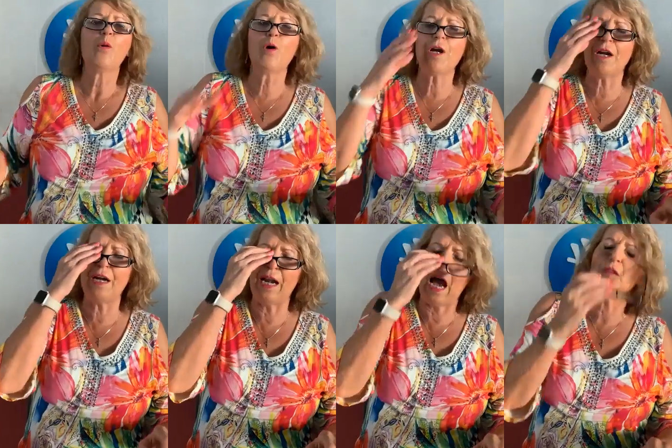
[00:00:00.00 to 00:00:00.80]

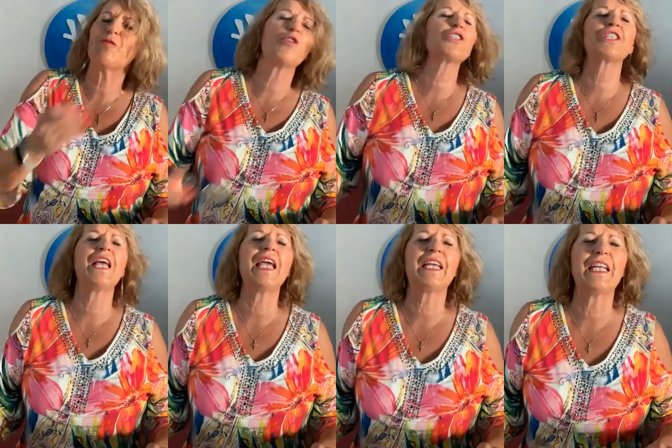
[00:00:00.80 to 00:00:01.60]
We're not
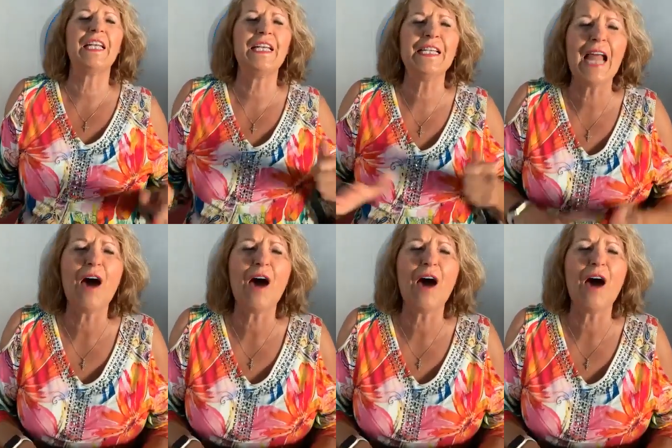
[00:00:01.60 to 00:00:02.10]
forsaken,